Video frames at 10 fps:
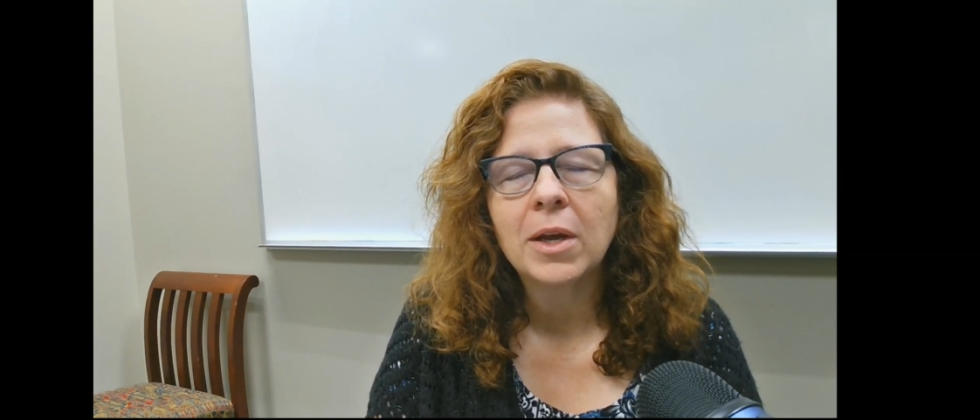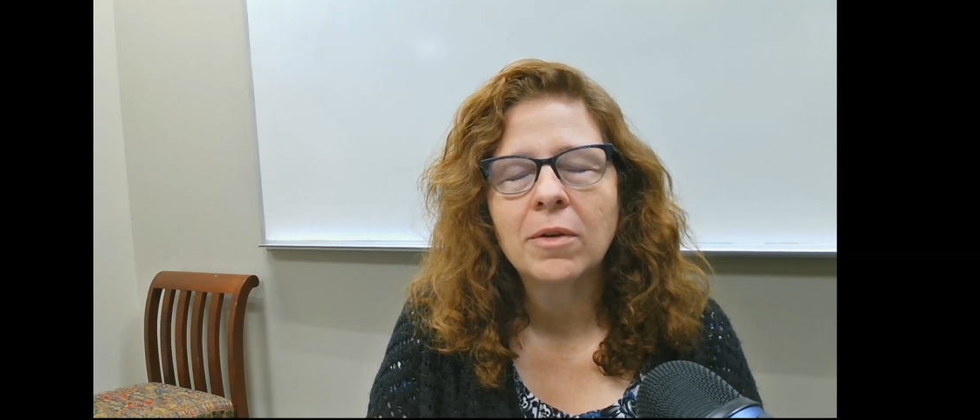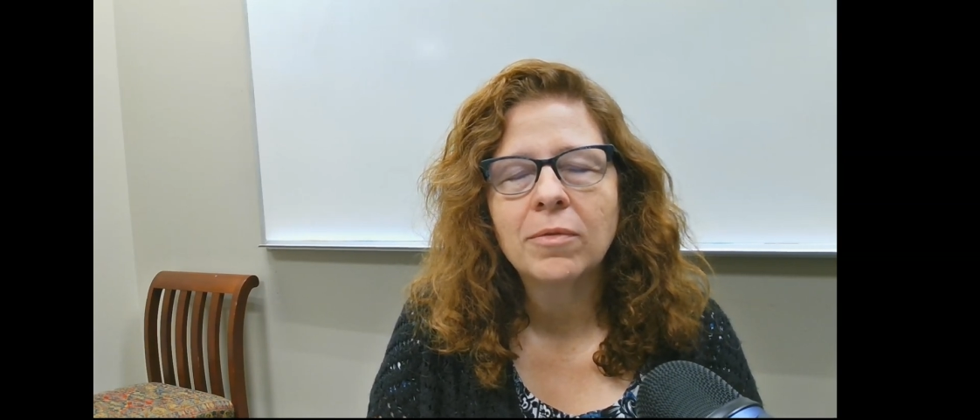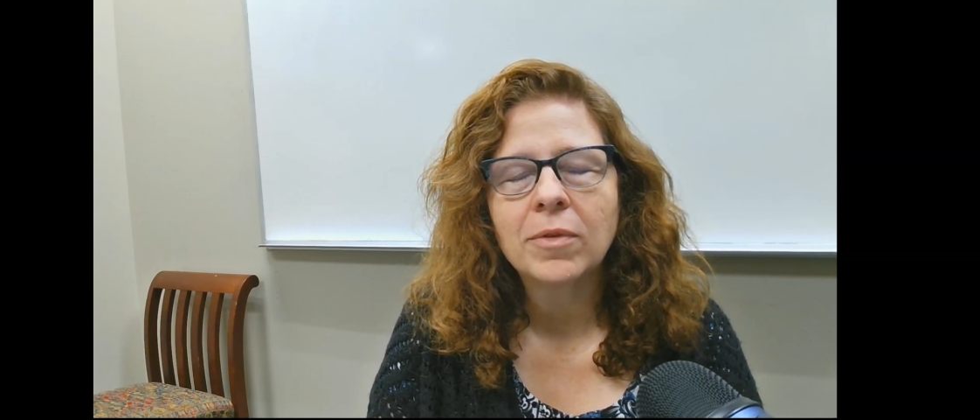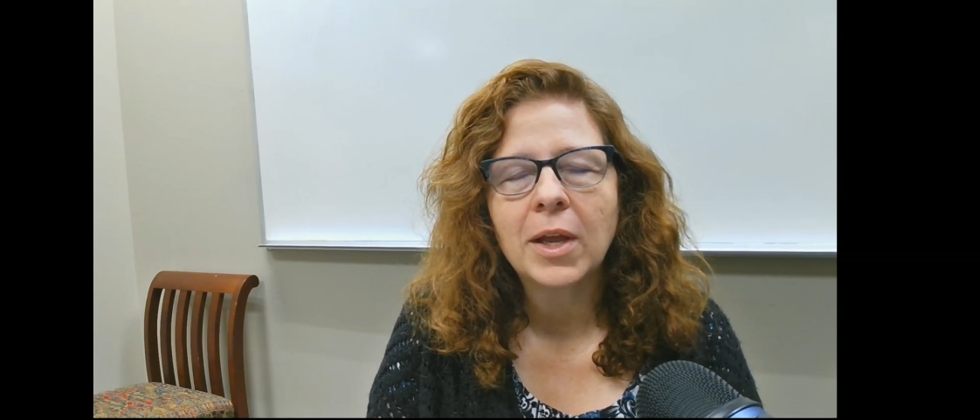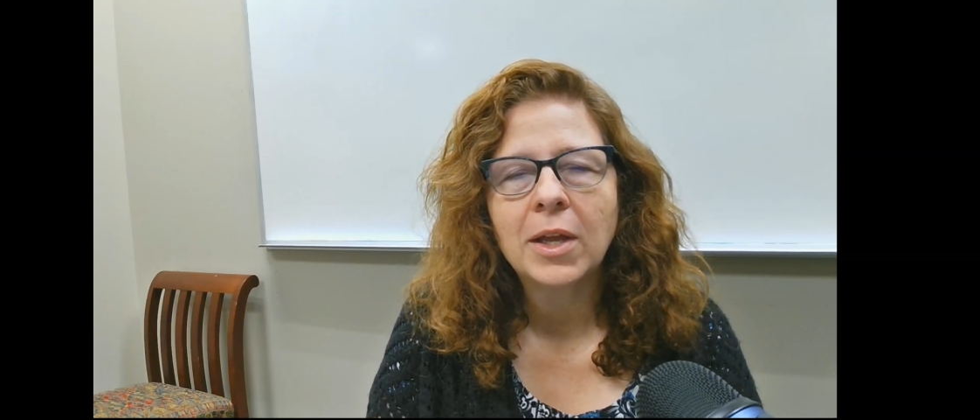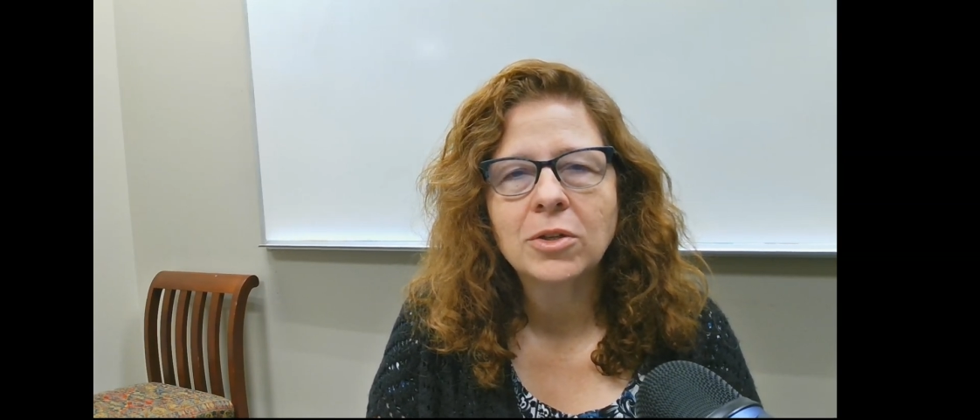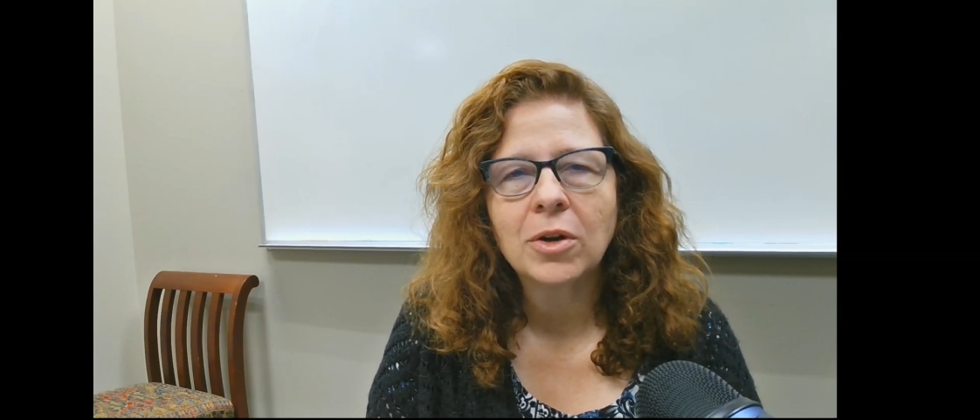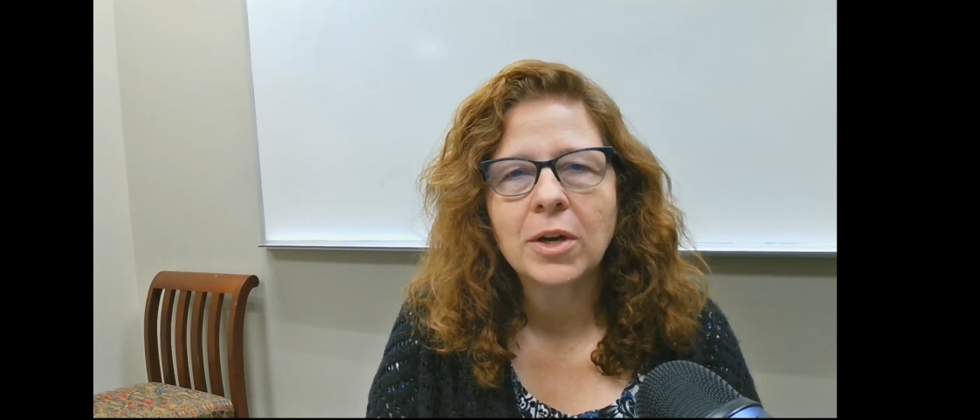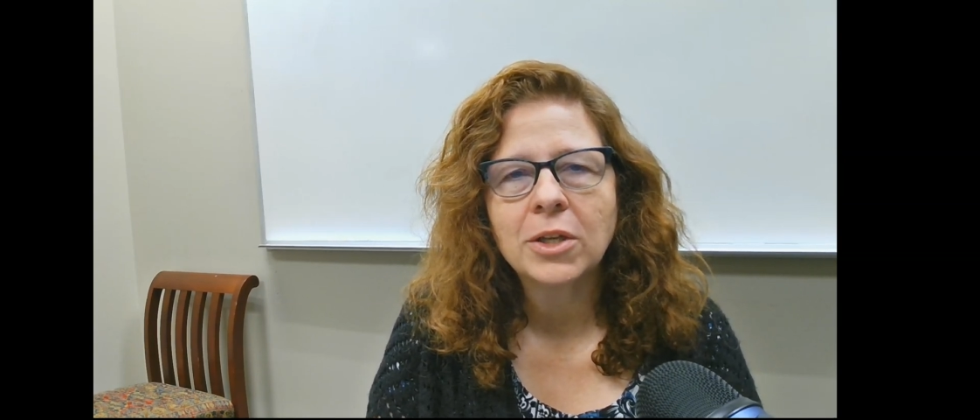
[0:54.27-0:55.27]
of
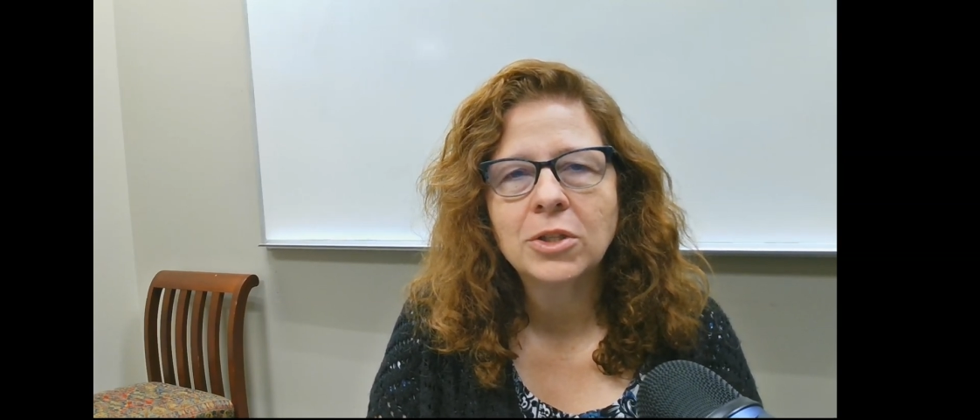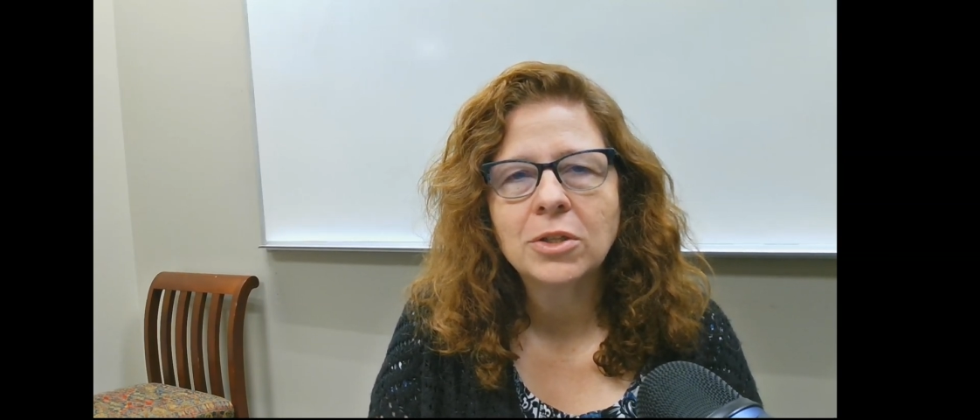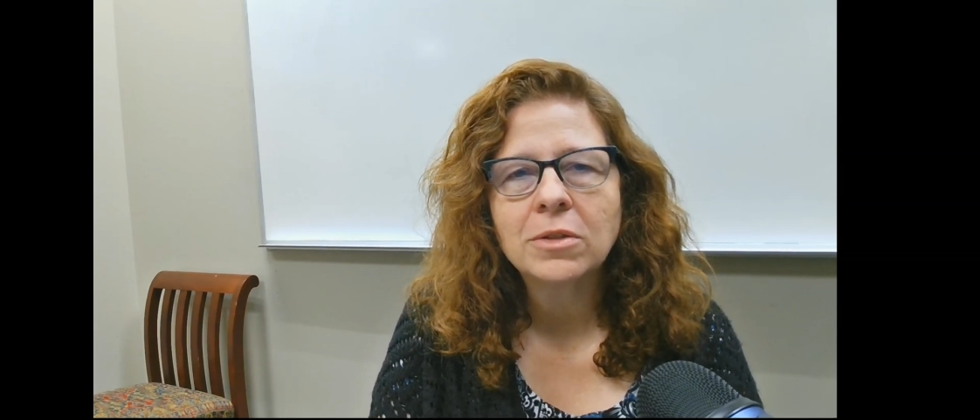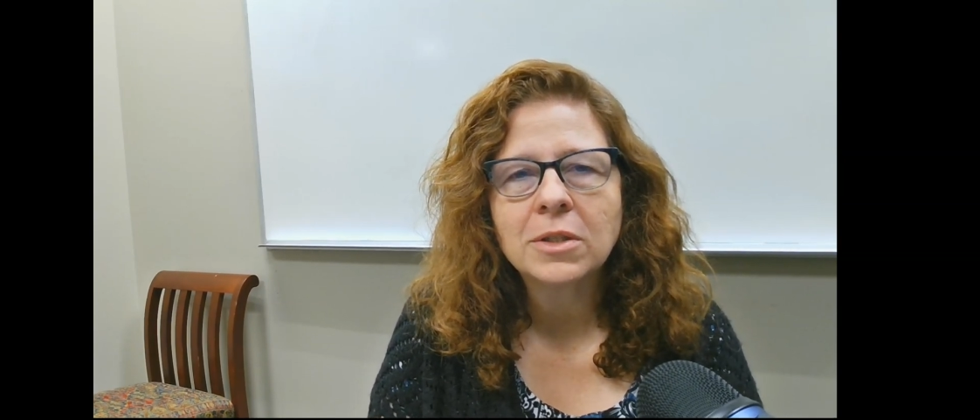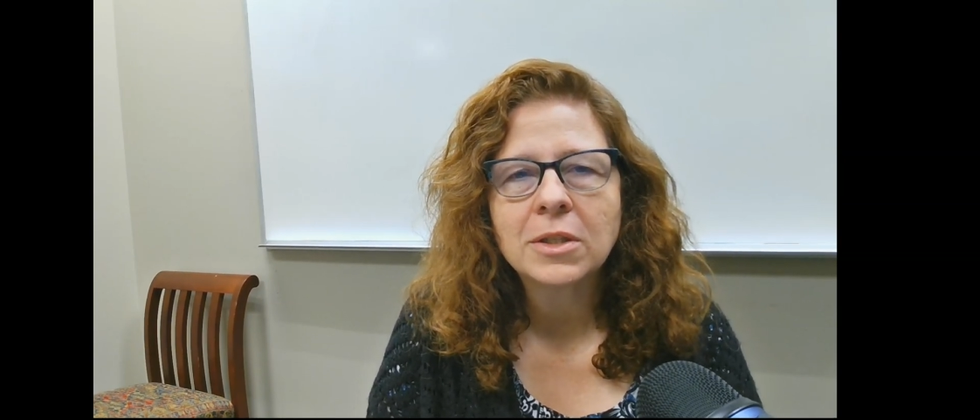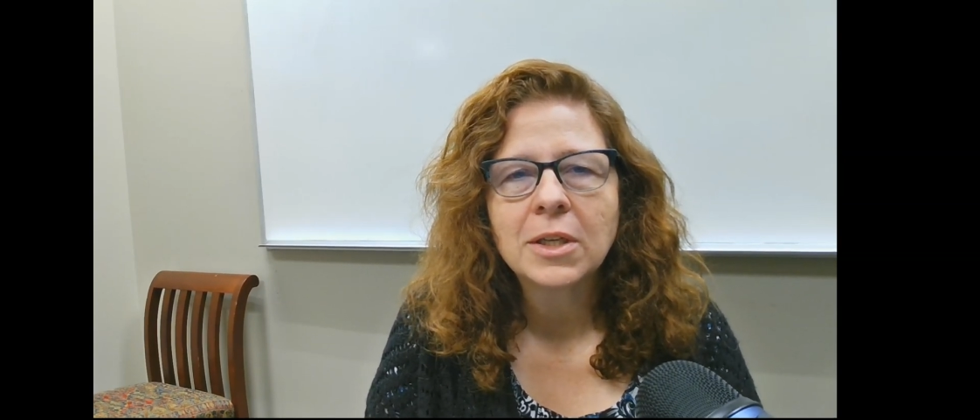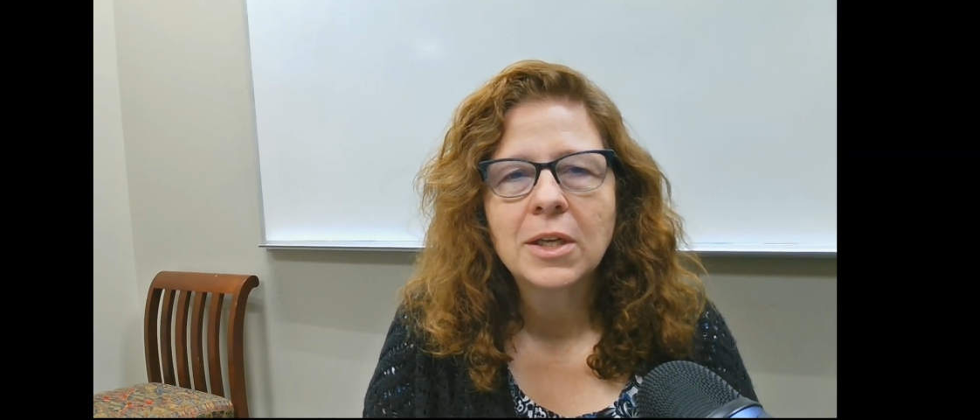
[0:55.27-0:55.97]
HR issues